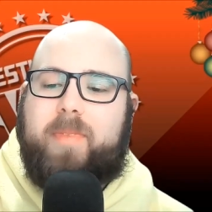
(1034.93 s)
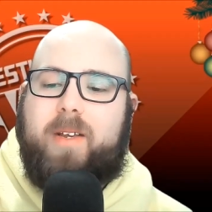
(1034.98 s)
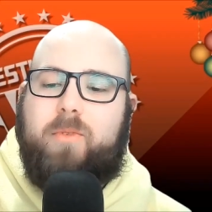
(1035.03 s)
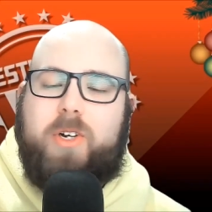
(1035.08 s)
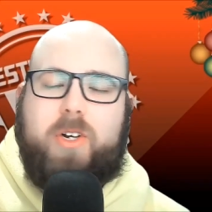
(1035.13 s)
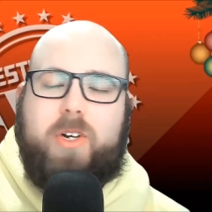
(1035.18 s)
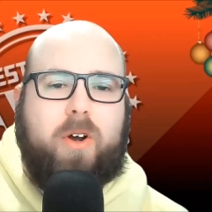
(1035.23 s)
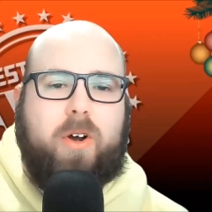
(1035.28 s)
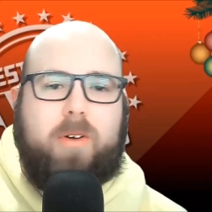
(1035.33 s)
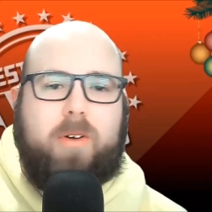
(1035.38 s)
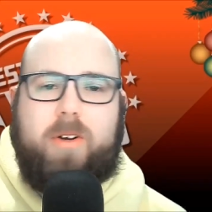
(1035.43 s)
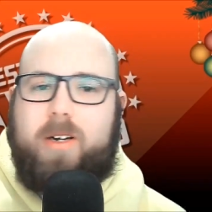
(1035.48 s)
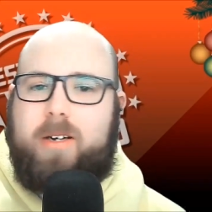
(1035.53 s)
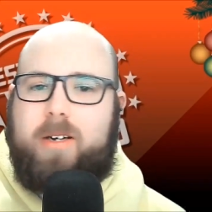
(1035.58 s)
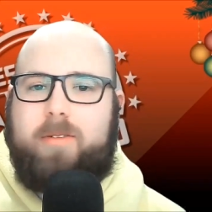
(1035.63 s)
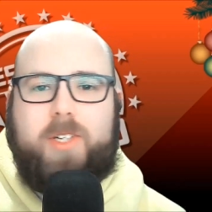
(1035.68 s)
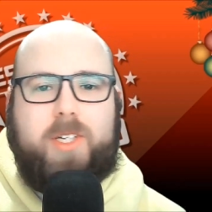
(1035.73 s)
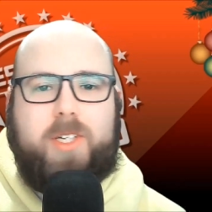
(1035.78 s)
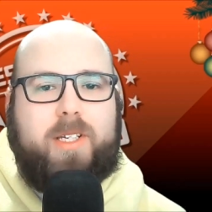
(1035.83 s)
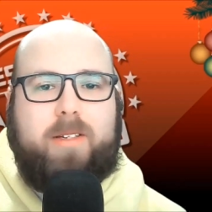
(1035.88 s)
which Connor
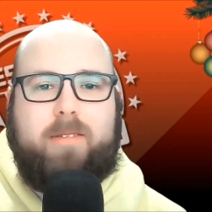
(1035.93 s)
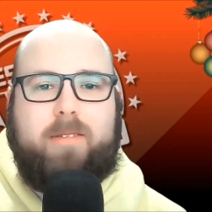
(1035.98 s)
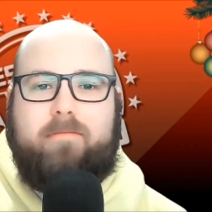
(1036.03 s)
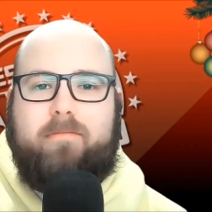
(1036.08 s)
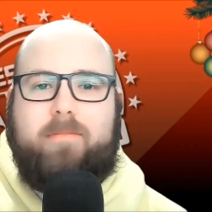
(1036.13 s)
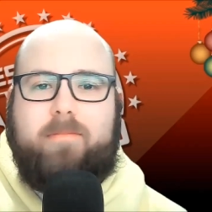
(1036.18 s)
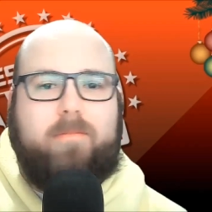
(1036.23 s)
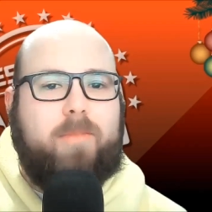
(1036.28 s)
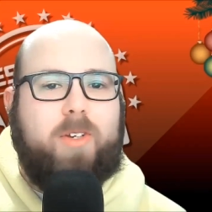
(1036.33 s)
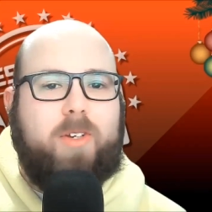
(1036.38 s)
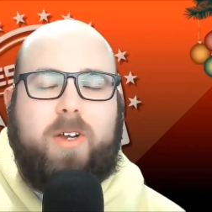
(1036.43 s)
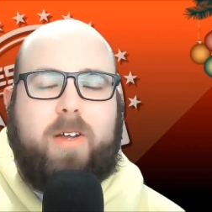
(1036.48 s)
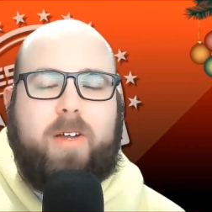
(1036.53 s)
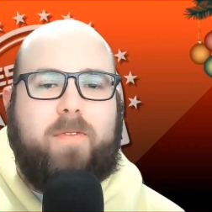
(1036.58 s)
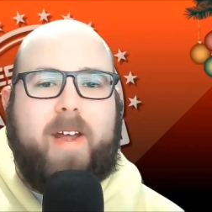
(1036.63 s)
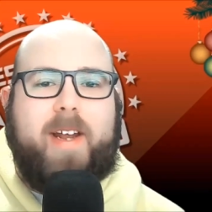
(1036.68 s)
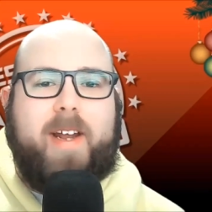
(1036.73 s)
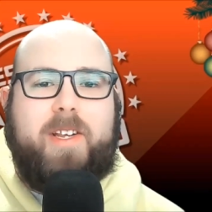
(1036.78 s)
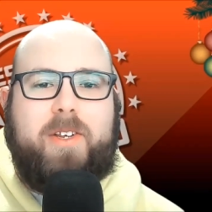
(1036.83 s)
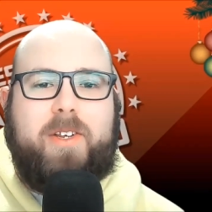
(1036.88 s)
just took
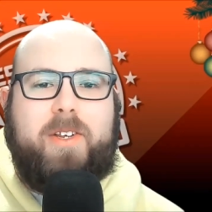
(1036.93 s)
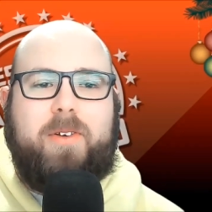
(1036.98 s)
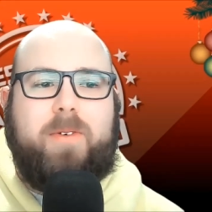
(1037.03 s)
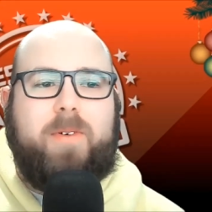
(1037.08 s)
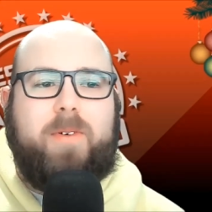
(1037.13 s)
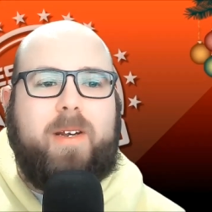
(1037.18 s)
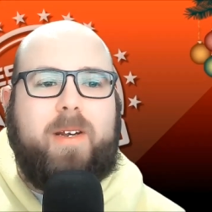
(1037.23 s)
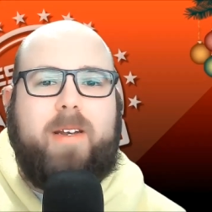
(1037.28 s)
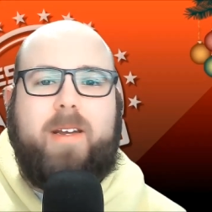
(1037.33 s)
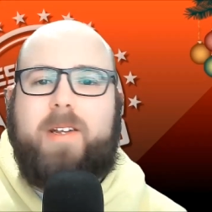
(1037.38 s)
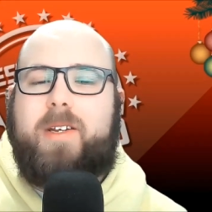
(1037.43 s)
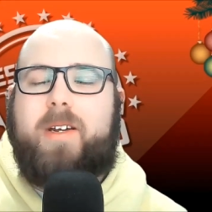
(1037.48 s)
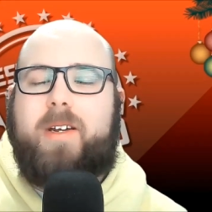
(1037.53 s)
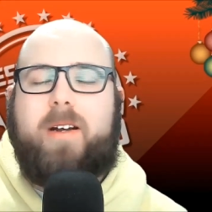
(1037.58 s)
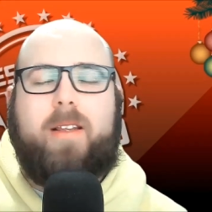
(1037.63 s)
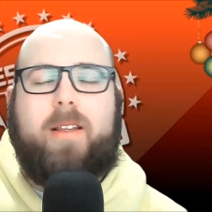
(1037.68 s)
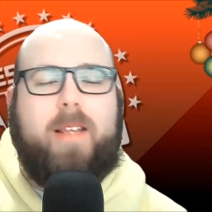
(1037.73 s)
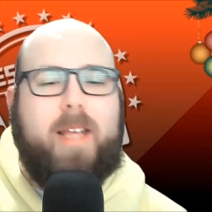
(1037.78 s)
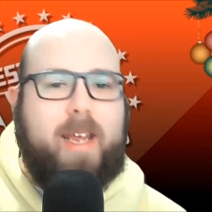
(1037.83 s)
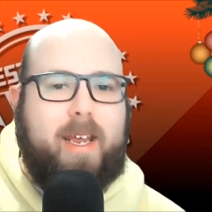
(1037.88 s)
offense to and, and
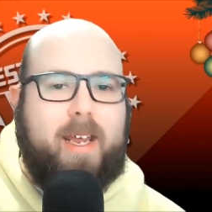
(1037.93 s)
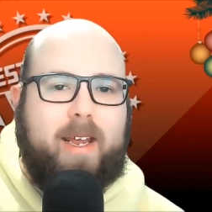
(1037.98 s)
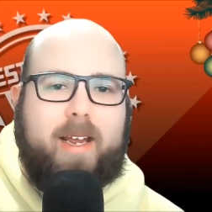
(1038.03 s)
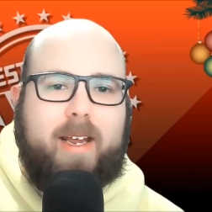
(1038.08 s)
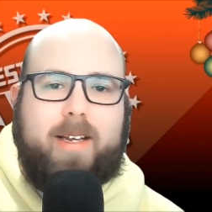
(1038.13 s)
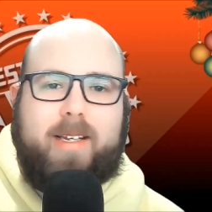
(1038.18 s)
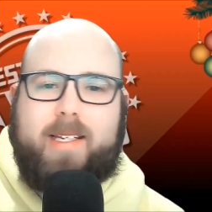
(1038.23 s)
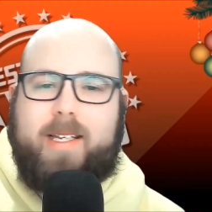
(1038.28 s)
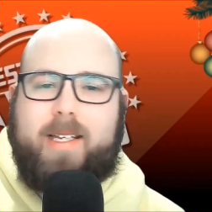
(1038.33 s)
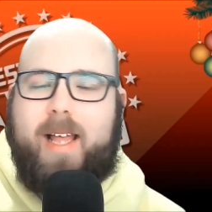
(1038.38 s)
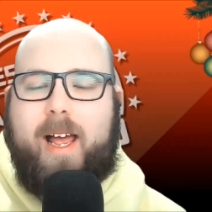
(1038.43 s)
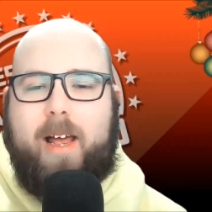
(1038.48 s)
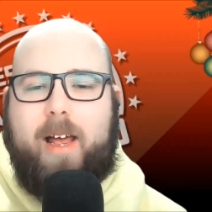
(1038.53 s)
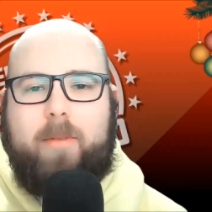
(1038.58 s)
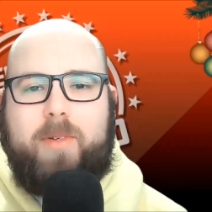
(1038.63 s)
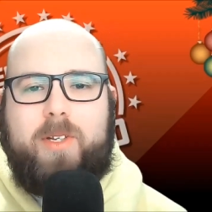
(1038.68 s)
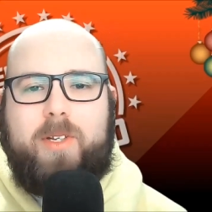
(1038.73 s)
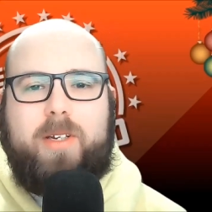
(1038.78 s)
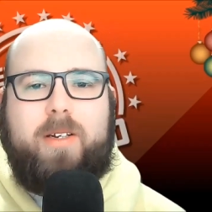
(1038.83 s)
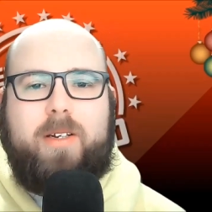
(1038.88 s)
started laying in
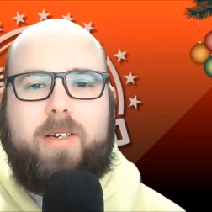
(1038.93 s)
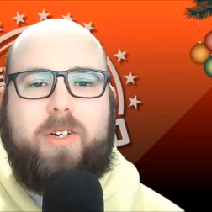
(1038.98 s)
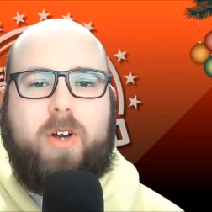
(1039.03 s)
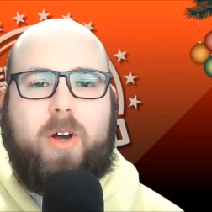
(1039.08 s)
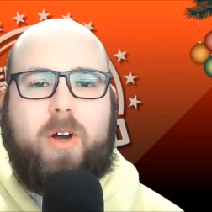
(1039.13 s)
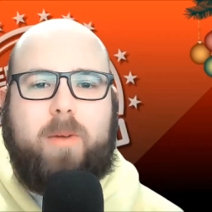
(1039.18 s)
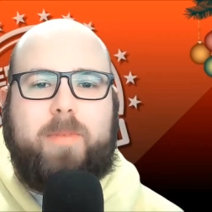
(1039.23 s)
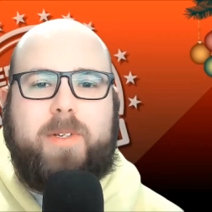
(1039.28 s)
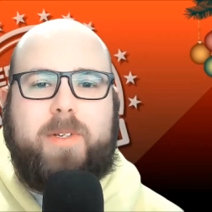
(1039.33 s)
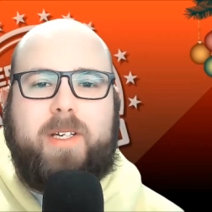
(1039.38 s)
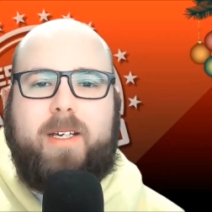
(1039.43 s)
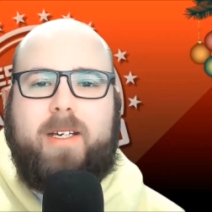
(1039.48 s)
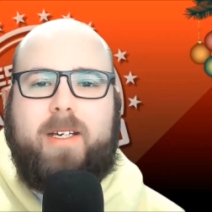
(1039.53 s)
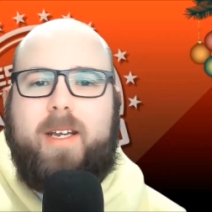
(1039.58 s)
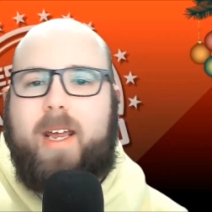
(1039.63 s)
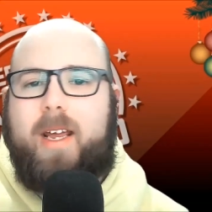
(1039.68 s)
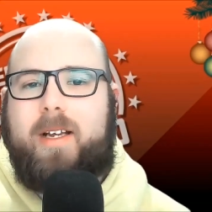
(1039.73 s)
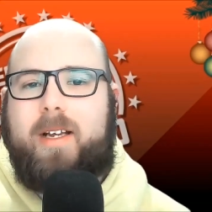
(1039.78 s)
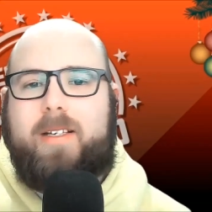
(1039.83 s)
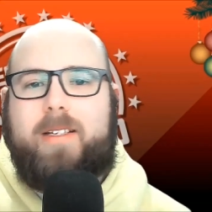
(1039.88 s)
slaps and chops and
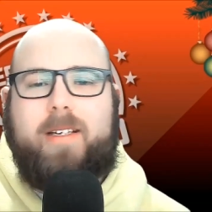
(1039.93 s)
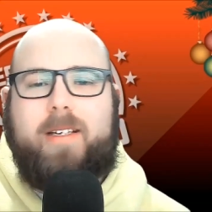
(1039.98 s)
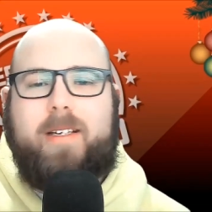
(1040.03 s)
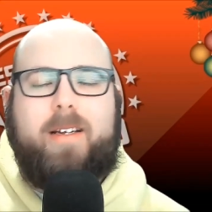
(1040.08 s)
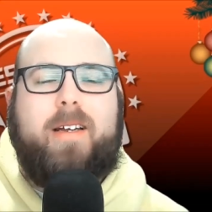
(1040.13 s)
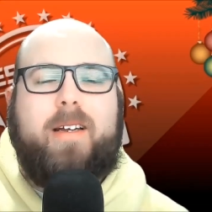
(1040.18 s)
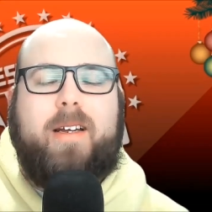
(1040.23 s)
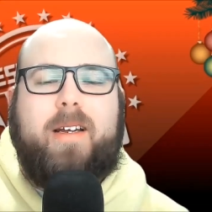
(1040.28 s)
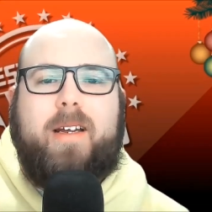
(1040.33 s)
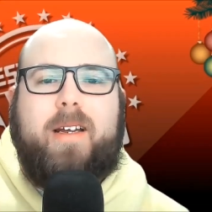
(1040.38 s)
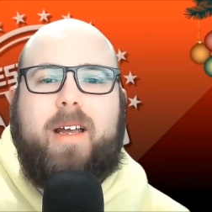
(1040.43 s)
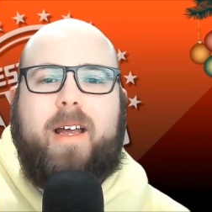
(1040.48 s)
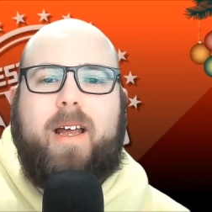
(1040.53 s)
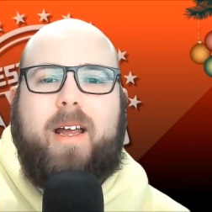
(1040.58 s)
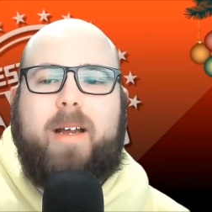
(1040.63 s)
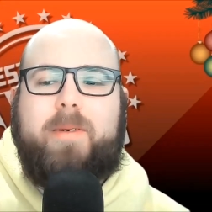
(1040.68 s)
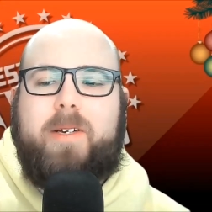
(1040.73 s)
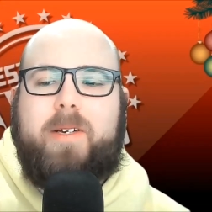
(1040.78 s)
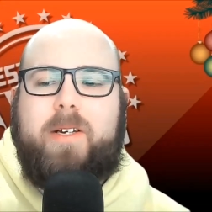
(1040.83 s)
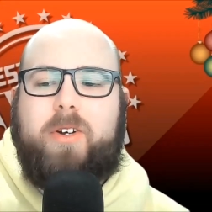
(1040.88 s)
kicks and
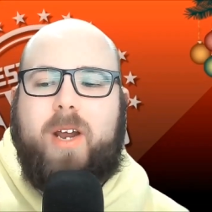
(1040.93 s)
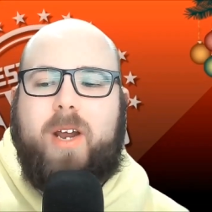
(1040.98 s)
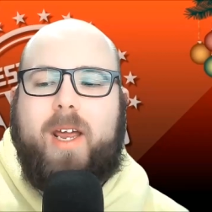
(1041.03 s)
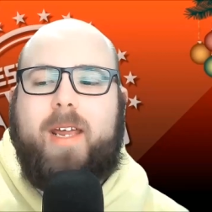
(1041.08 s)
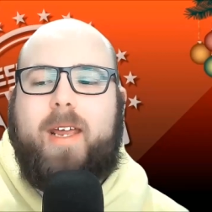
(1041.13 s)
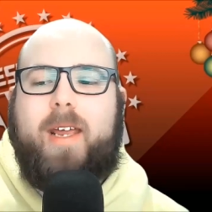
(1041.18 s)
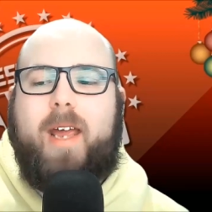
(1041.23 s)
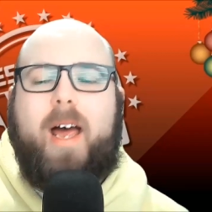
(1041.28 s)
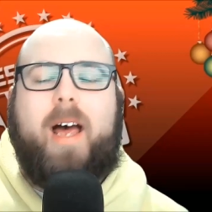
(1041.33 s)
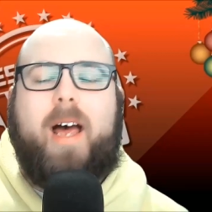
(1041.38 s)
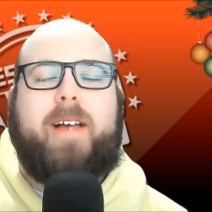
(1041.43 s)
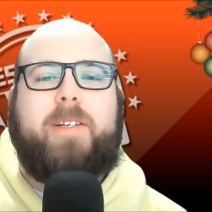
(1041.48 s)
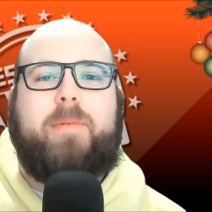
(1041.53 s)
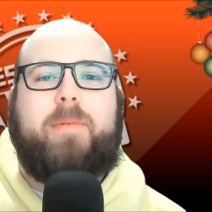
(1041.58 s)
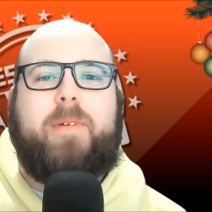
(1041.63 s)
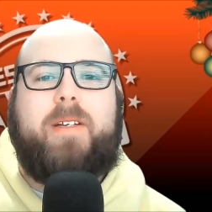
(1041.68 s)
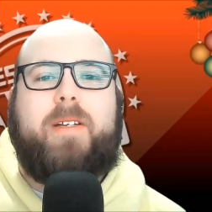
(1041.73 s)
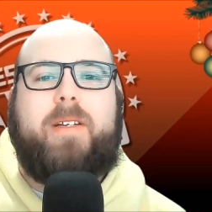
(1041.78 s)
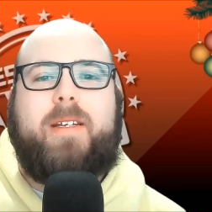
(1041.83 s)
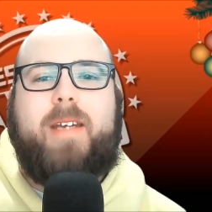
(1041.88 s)
uh, to try and get
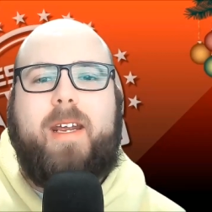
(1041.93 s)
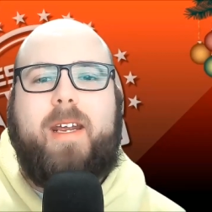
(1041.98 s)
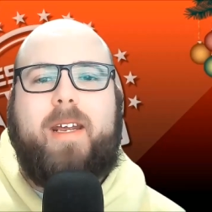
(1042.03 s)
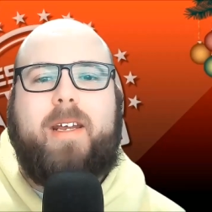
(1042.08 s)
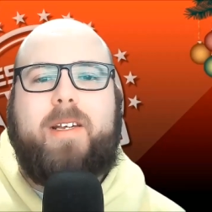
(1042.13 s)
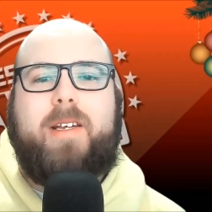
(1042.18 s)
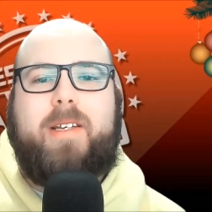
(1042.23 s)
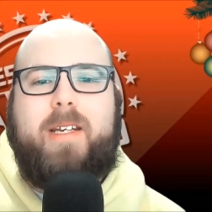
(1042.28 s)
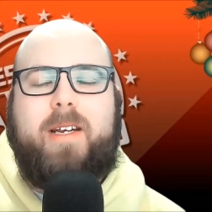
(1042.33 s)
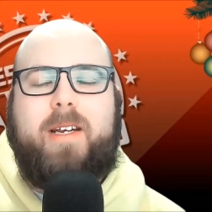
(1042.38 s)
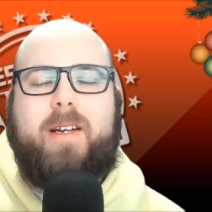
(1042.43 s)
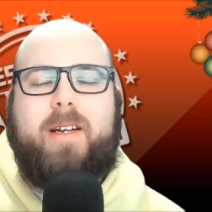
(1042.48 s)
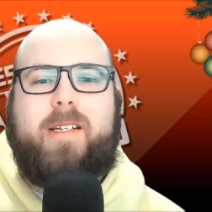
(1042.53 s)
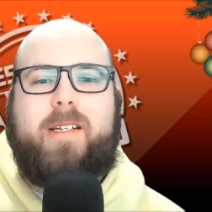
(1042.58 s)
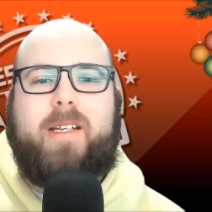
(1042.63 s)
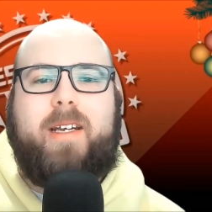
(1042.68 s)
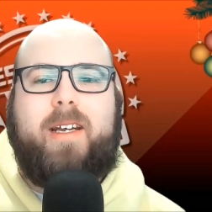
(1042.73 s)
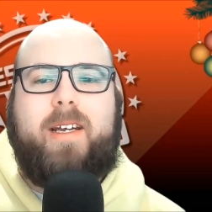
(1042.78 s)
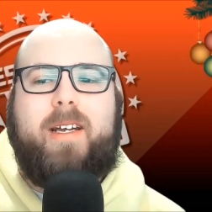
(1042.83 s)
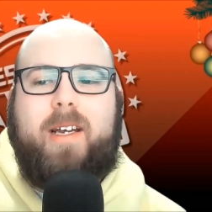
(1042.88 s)
Aspen to take it
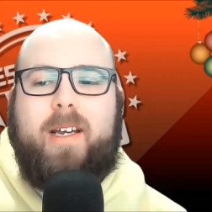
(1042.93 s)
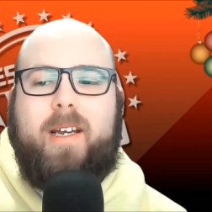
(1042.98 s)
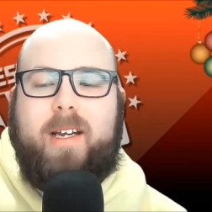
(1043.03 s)
seriously,